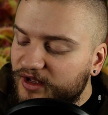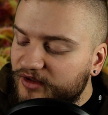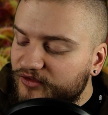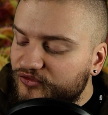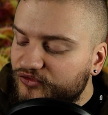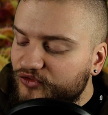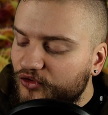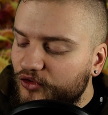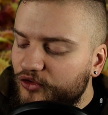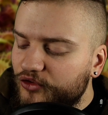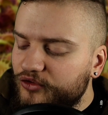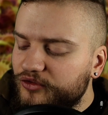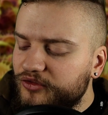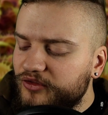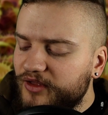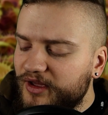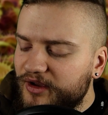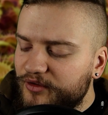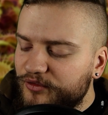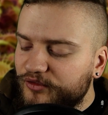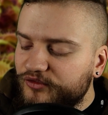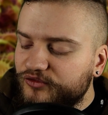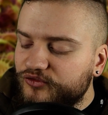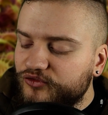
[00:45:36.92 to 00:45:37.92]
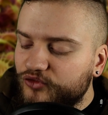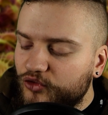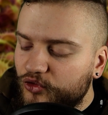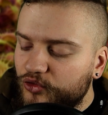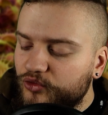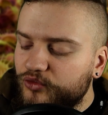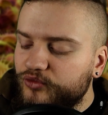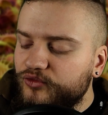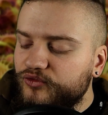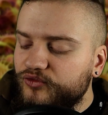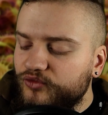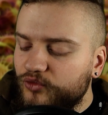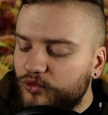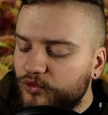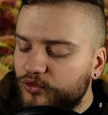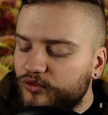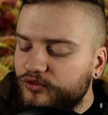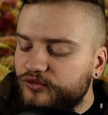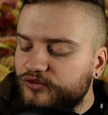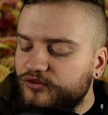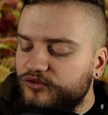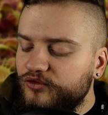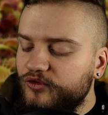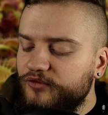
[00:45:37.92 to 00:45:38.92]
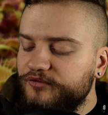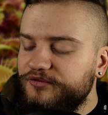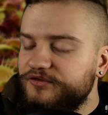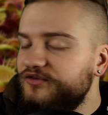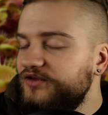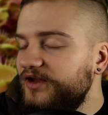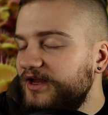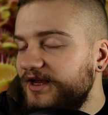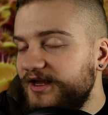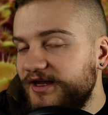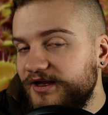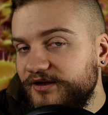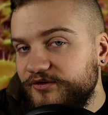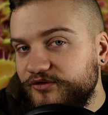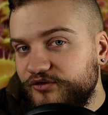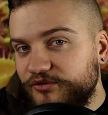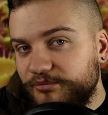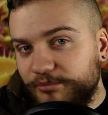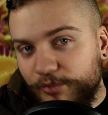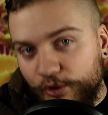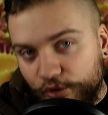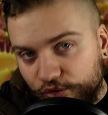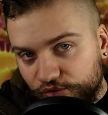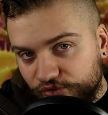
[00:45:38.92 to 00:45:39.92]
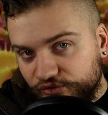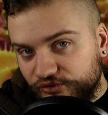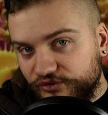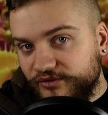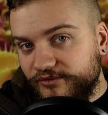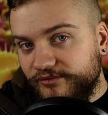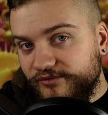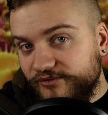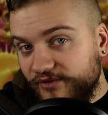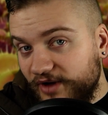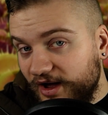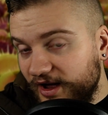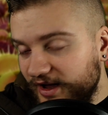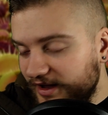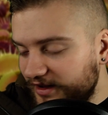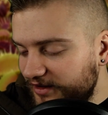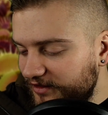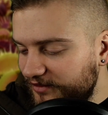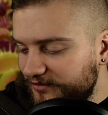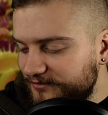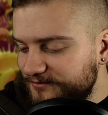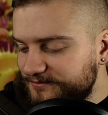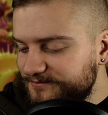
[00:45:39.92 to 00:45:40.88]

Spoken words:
zone there is no source of seeds post-fire.